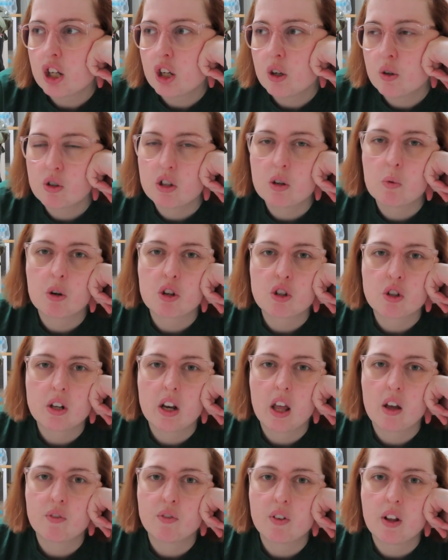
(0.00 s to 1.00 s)
usually watch on
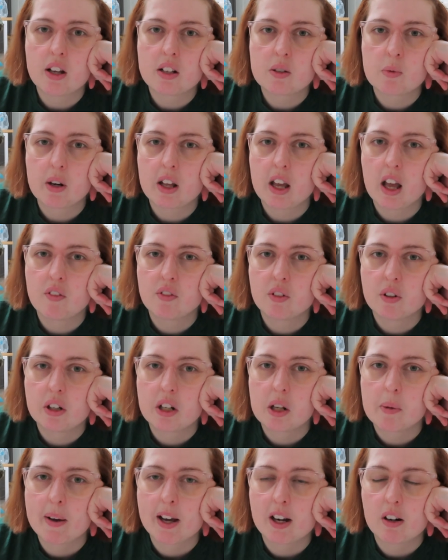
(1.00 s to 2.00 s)
Netflix when I have one in
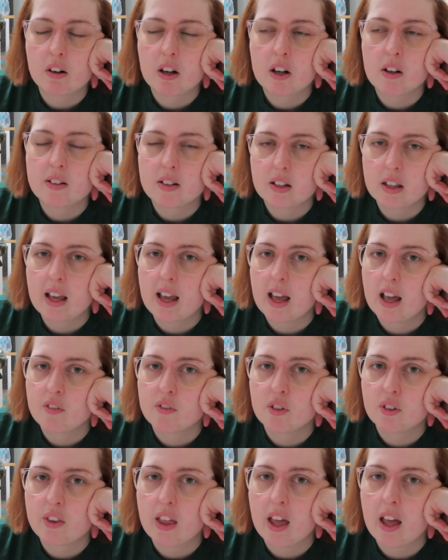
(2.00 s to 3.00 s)
the background that they have
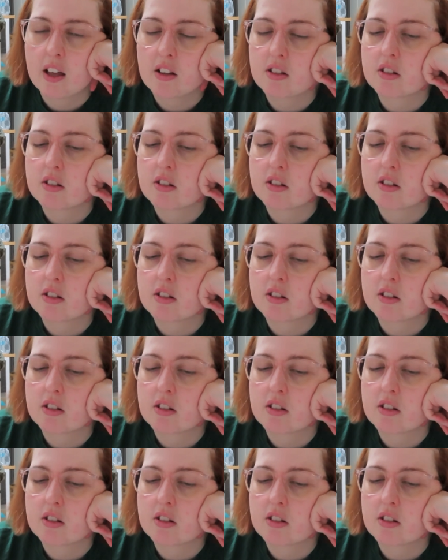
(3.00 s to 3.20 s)
on there.